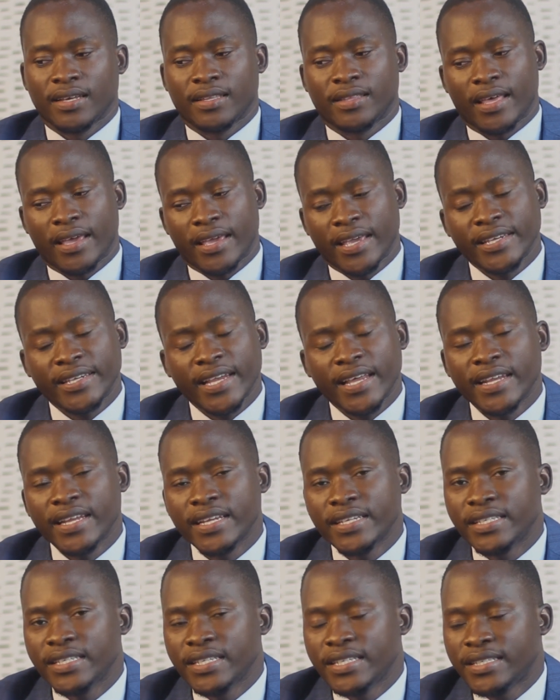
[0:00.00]
The
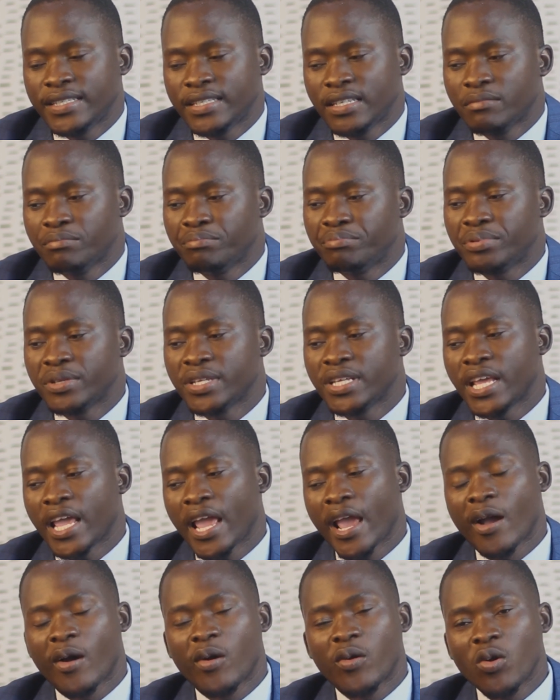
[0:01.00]
internet is simply
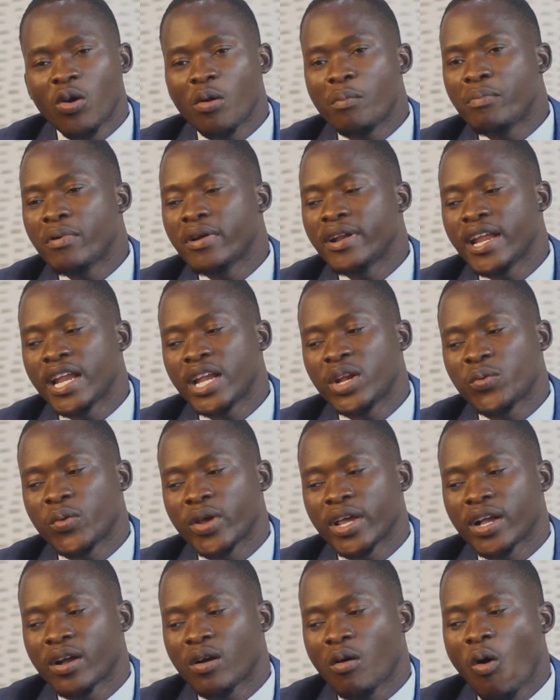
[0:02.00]
a global
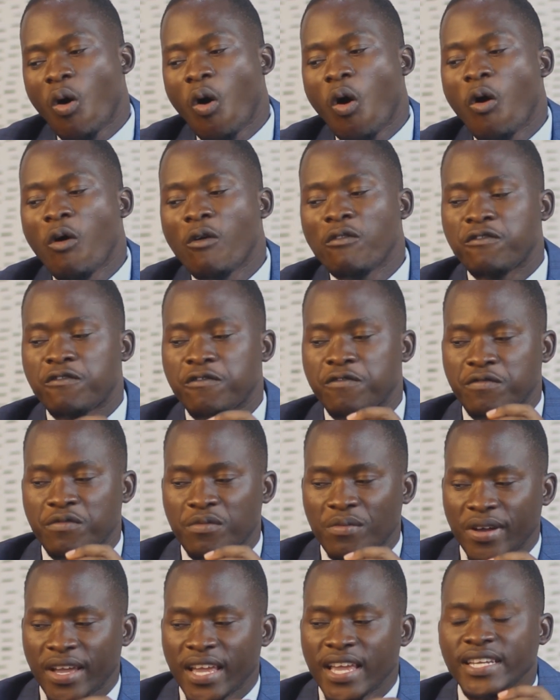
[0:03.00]
network of
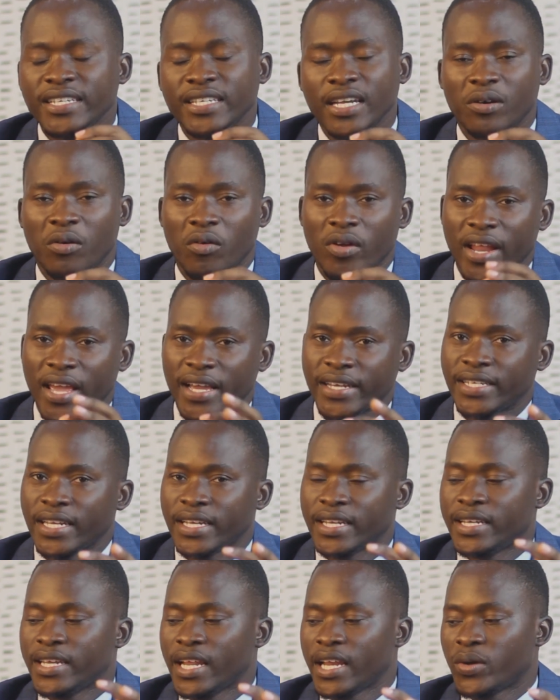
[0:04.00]

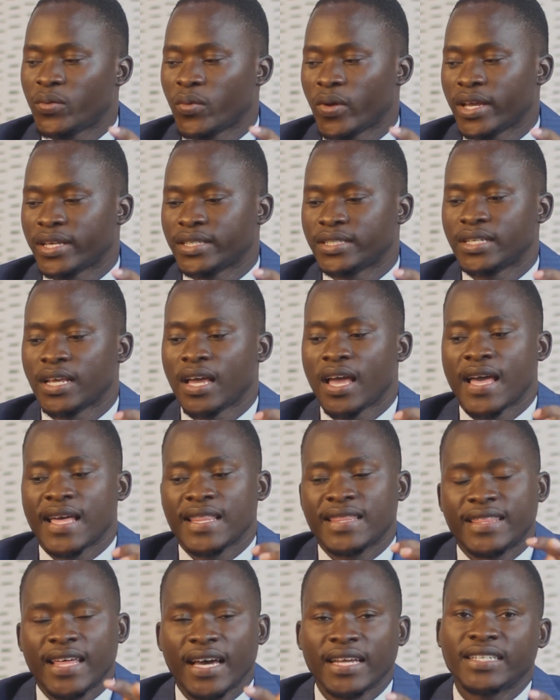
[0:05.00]
interconnected networks
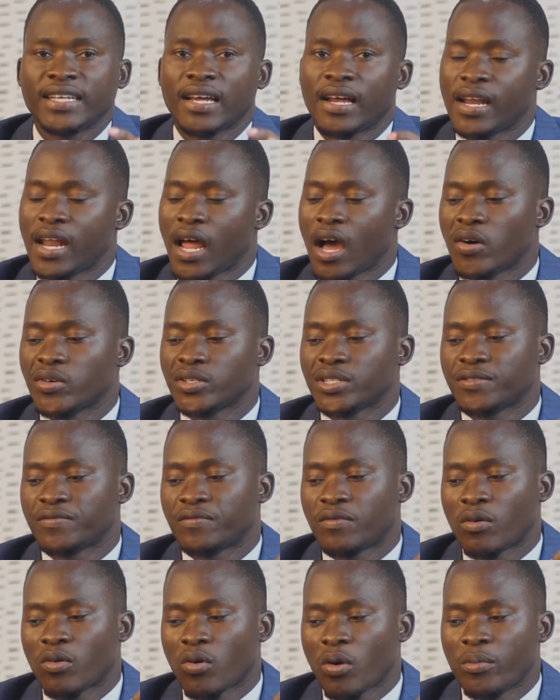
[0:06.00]
that allows
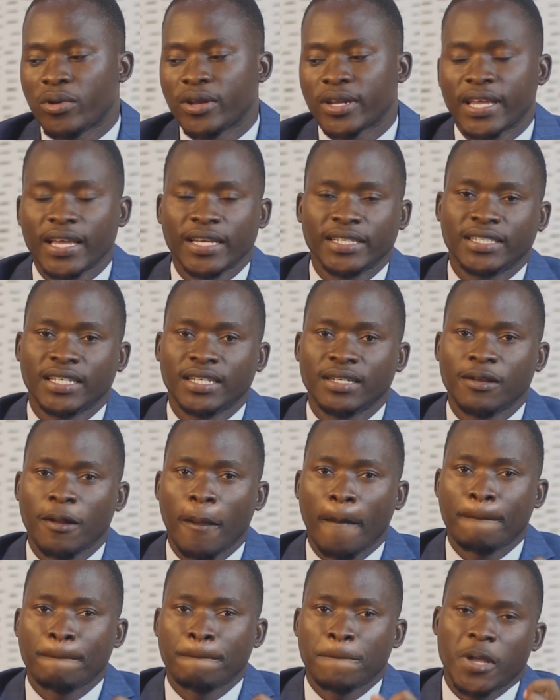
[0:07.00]
for communication
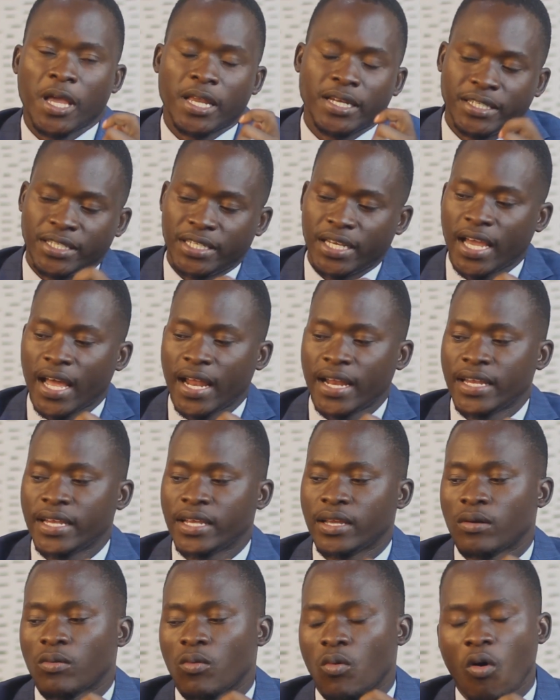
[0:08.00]
and
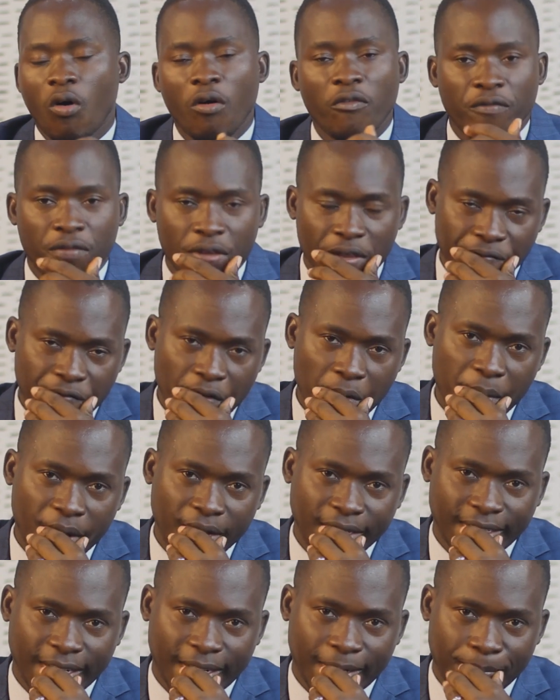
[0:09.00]
sharing of
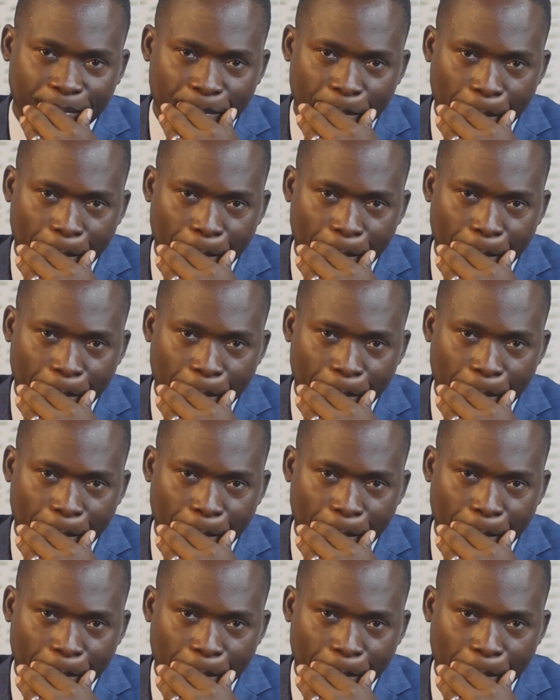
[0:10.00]
information.